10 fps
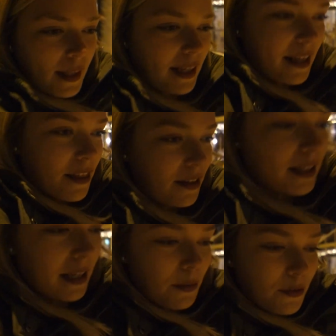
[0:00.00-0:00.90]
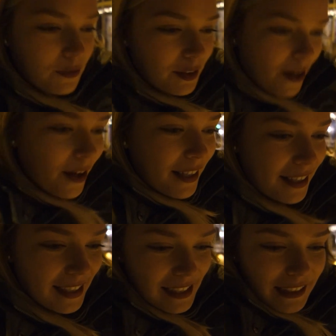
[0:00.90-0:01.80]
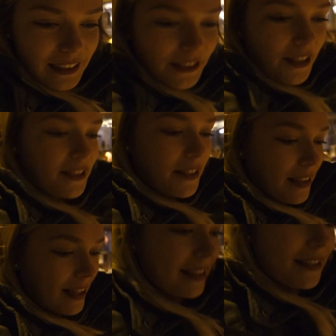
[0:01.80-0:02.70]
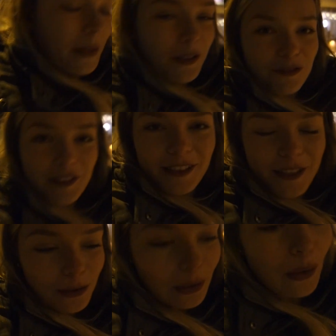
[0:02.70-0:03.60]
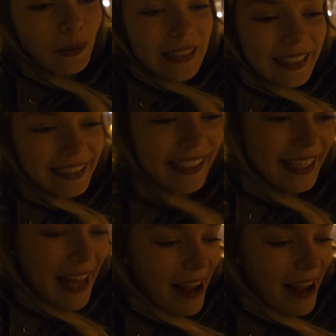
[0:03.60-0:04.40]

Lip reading: and I thought I would vlog to talk to you guys so I don't feel so lonely.